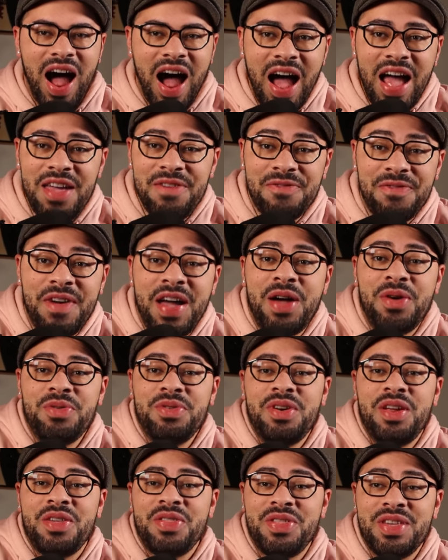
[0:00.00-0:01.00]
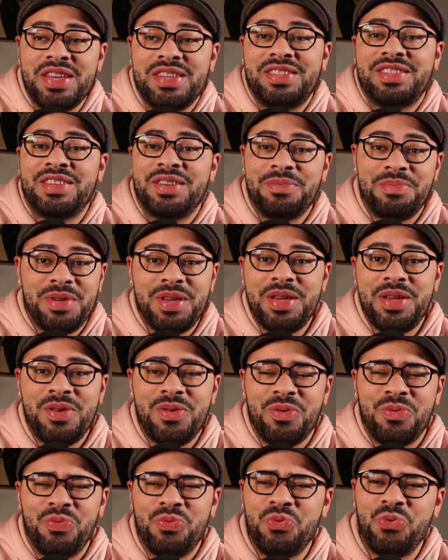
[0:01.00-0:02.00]
I found this to
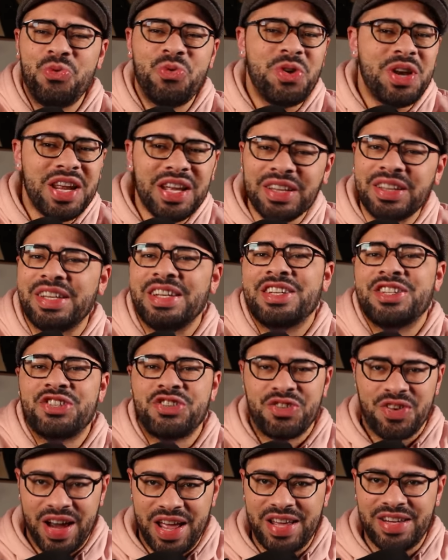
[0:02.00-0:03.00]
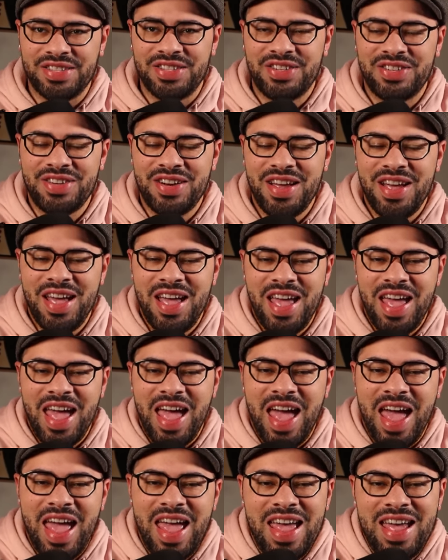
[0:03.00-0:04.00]
be really strange,
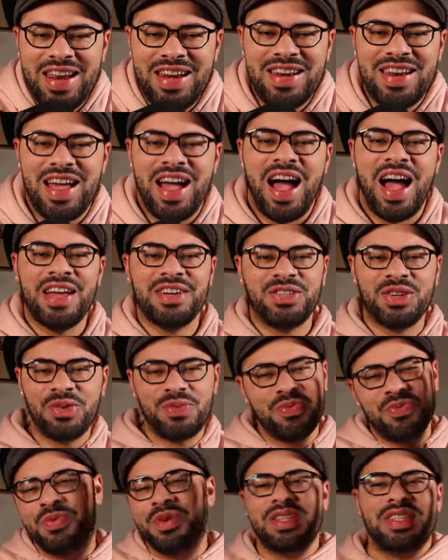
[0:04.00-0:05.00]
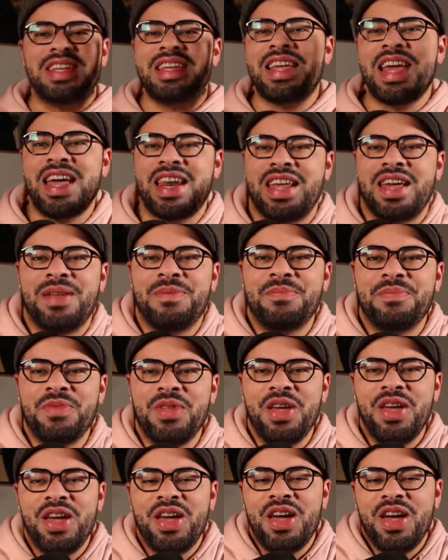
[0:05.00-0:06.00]
and I don't really get it.
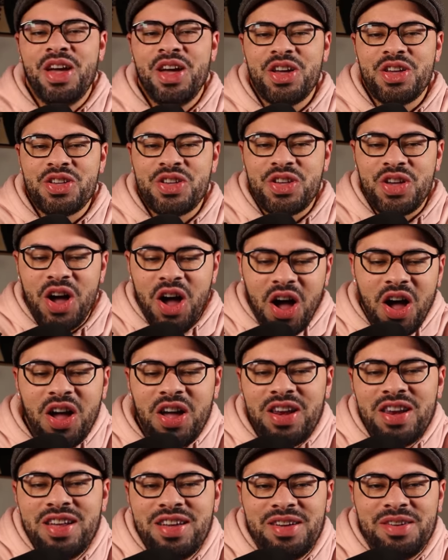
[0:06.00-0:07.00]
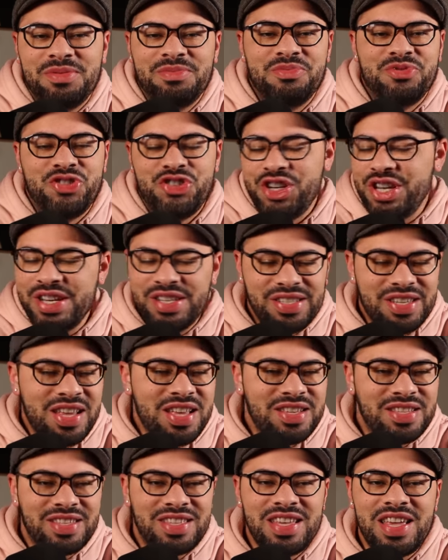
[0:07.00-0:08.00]
God,
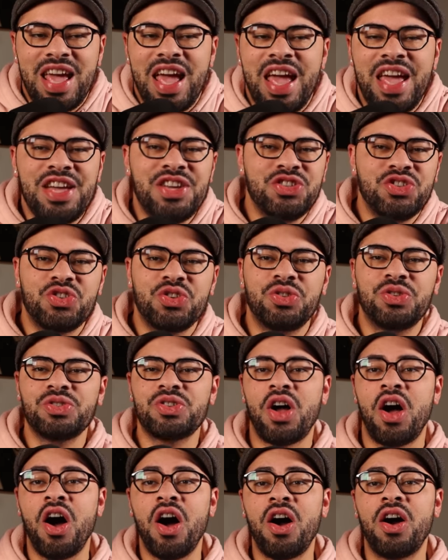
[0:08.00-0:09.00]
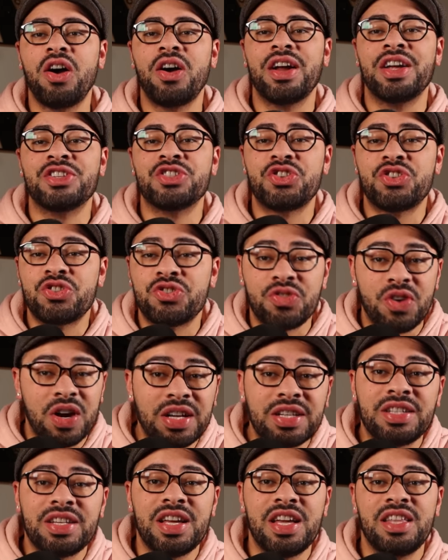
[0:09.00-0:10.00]
Jesus, the angels are
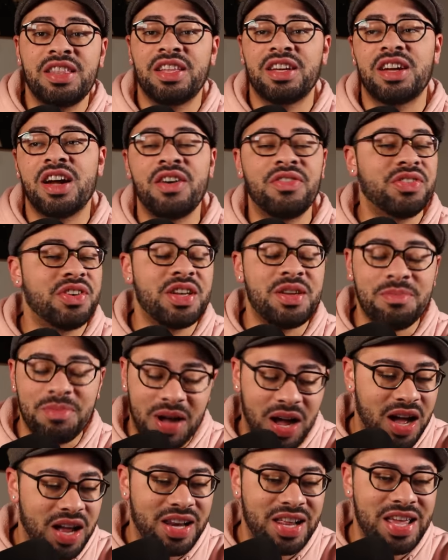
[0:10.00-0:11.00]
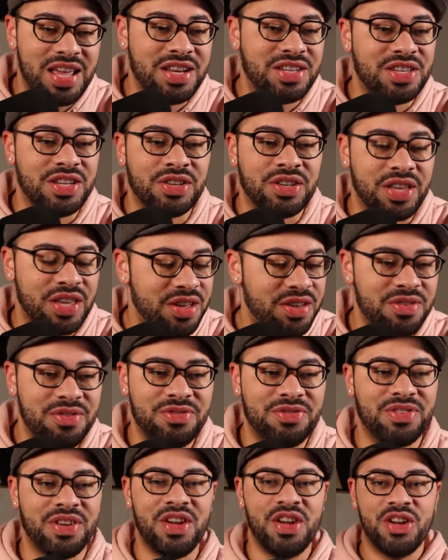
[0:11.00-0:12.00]
instructing the governing body to
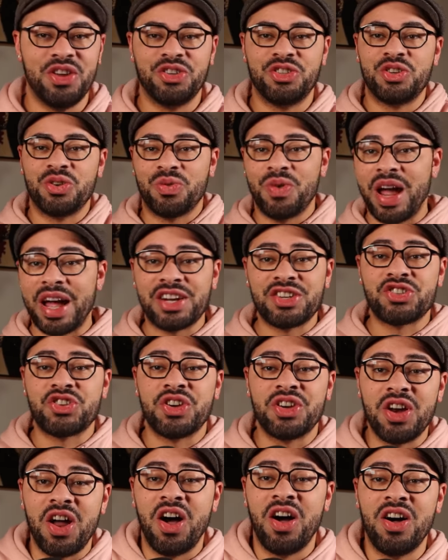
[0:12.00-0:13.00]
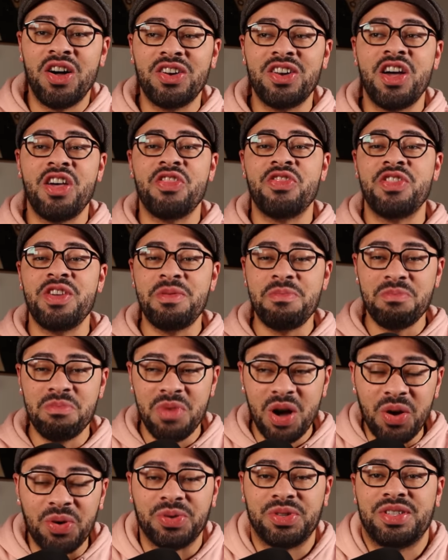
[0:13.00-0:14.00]
give direction on the
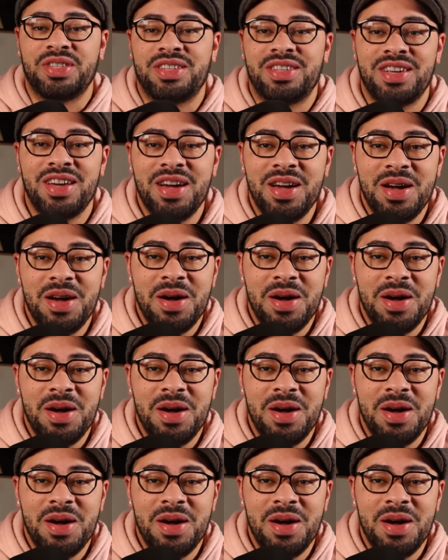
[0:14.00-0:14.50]
most